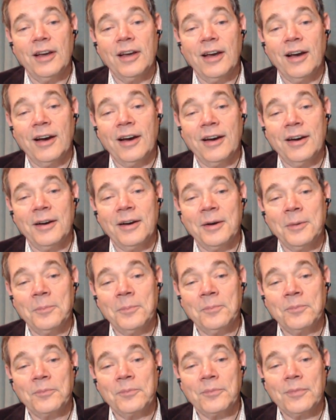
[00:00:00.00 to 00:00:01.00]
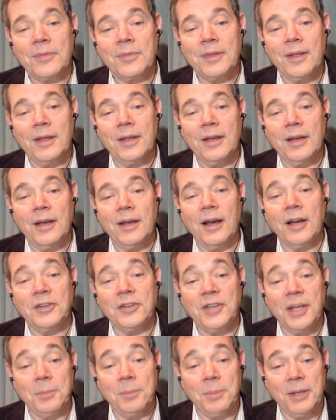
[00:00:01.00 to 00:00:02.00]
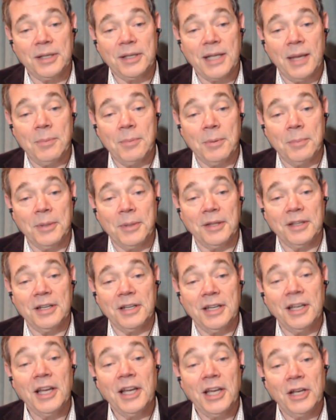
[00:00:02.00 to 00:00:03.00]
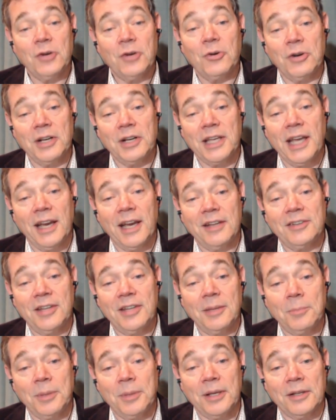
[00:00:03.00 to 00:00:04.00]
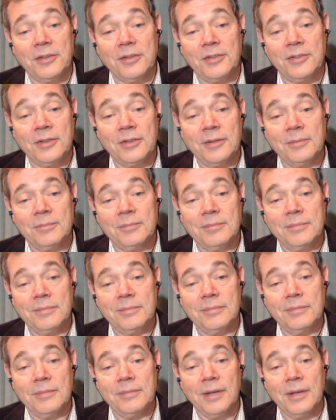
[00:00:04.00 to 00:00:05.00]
a 10-bit capability in order to get 10 bits. Right.